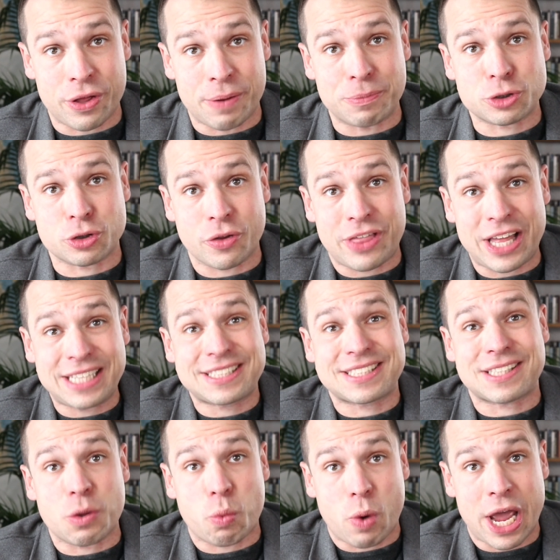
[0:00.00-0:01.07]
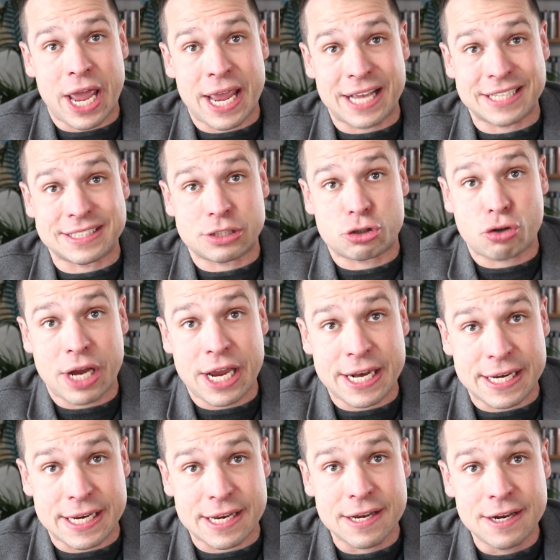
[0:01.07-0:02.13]
So that's the way as a
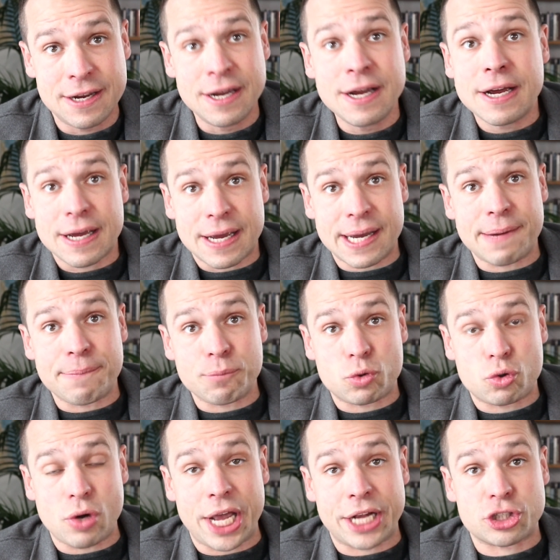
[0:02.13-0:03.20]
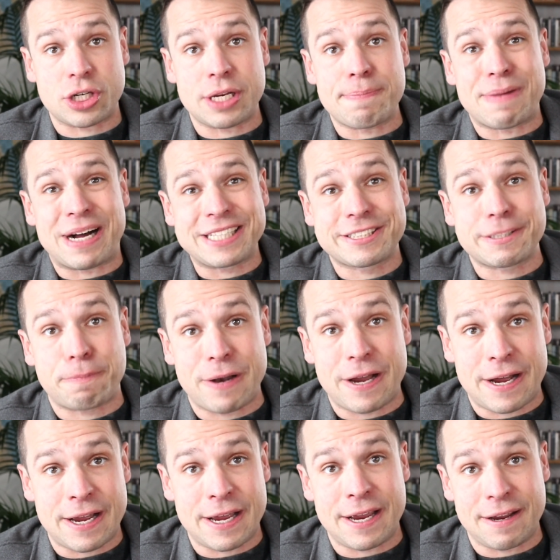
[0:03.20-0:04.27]
tradie to actually multiply